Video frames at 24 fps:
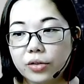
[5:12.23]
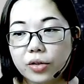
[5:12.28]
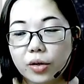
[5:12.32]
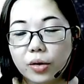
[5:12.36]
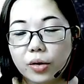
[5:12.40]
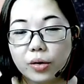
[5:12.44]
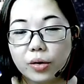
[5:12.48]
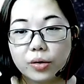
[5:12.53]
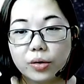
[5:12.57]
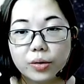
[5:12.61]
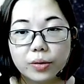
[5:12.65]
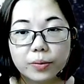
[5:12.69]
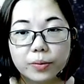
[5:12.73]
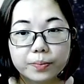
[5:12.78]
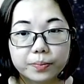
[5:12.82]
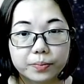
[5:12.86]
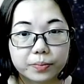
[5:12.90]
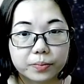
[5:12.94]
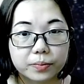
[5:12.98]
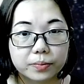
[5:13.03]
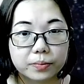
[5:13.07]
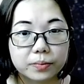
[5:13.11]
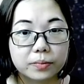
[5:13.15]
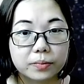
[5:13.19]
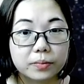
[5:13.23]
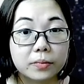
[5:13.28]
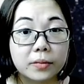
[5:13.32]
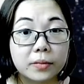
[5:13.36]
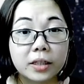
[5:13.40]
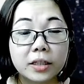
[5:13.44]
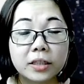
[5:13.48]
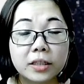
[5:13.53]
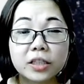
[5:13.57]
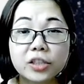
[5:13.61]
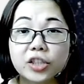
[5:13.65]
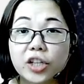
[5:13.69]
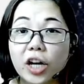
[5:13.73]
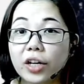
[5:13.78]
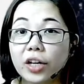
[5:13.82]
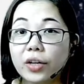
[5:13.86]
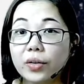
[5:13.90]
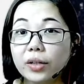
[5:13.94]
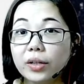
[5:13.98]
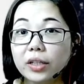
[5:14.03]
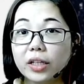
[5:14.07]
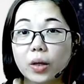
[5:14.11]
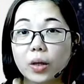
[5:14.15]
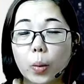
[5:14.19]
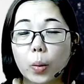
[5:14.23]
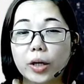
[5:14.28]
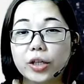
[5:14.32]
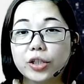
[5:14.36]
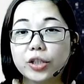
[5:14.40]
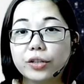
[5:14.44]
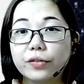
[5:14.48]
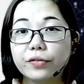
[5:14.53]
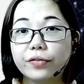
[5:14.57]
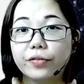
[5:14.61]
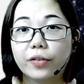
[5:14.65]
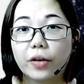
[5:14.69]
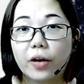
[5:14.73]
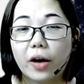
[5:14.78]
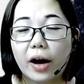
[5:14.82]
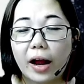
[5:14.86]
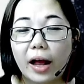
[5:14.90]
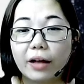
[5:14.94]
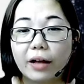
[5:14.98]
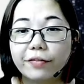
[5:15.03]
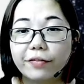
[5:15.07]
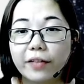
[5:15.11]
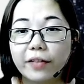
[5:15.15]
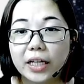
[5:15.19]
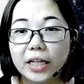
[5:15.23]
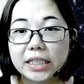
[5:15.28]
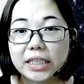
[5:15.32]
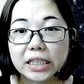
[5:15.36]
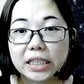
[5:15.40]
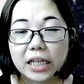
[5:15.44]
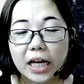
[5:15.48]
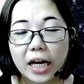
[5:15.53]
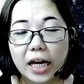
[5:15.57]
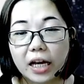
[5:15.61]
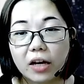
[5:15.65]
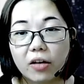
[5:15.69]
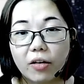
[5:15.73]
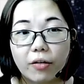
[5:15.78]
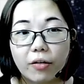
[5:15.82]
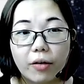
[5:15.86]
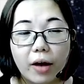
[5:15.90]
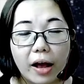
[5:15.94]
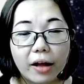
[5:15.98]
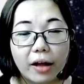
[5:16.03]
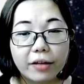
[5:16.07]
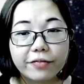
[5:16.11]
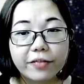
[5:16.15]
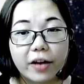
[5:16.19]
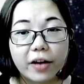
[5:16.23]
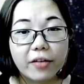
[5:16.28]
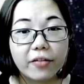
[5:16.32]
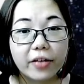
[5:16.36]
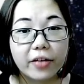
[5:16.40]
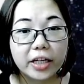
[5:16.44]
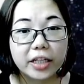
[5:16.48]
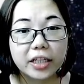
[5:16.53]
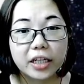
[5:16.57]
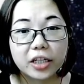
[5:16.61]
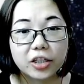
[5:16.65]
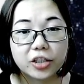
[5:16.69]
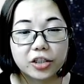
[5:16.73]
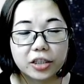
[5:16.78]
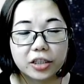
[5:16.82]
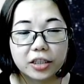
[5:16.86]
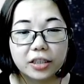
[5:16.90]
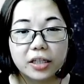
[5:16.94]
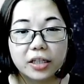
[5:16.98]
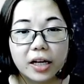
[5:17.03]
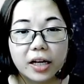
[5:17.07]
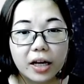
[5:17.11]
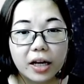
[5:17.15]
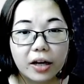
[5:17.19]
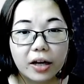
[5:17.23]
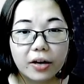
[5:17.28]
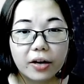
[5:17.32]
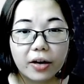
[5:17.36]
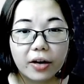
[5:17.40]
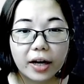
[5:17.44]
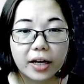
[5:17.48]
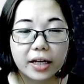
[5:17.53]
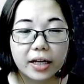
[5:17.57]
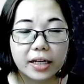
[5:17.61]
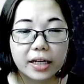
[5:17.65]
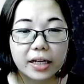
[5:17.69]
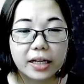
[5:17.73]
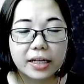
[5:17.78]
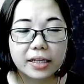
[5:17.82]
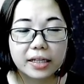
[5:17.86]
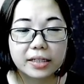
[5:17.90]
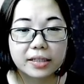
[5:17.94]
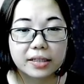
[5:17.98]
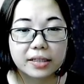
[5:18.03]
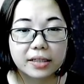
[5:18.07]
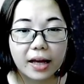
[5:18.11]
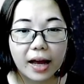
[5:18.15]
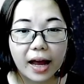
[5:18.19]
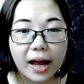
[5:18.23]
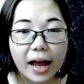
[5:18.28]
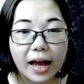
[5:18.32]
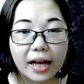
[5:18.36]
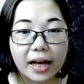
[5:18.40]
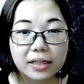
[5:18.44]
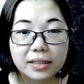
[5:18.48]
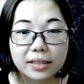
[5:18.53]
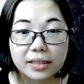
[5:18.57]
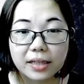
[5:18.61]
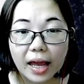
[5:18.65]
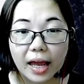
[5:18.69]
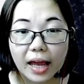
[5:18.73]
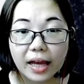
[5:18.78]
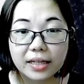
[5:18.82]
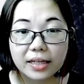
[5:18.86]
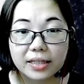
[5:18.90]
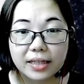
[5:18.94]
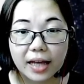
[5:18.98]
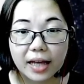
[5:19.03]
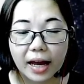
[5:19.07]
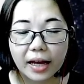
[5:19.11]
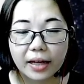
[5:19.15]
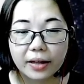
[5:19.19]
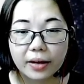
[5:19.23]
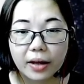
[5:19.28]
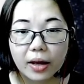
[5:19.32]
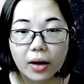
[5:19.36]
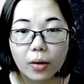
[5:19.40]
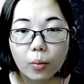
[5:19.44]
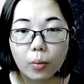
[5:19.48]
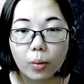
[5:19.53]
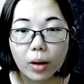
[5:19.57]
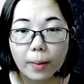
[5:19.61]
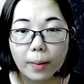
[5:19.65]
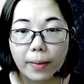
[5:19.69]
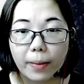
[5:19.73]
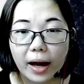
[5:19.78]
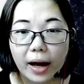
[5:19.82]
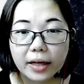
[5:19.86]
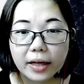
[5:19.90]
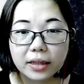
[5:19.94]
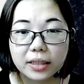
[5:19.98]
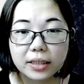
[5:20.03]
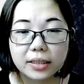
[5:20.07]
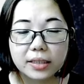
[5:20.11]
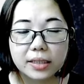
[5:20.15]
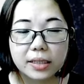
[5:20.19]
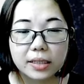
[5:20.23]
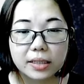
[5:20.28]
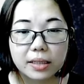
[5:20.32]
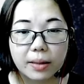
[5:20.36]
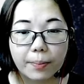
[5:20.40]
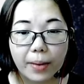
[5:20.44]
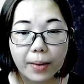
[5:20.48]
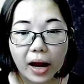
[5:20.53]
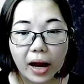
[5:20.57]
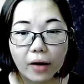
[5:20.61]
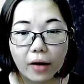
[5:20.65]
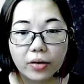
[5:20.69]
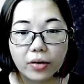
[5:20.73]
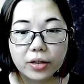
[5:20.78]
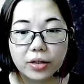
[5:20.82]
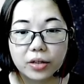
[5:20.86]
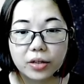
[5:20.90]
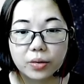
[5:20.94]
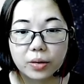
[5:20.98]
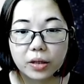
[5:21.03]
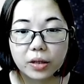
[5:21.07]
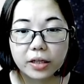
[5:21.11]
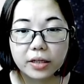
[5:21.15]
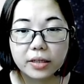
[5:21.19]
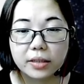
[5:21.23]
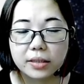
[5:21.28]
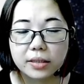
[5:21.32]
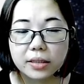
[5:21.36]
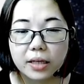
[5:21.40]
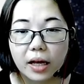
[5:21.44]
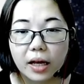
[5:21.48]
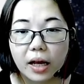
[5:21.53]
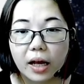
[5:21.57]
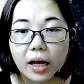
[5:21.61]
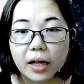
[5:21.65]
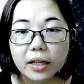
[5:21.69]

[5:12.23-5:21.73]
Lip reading: So the general equation for alpha decay or alpha radiation, alright, is XAZ, whereby this is the parent nucleus.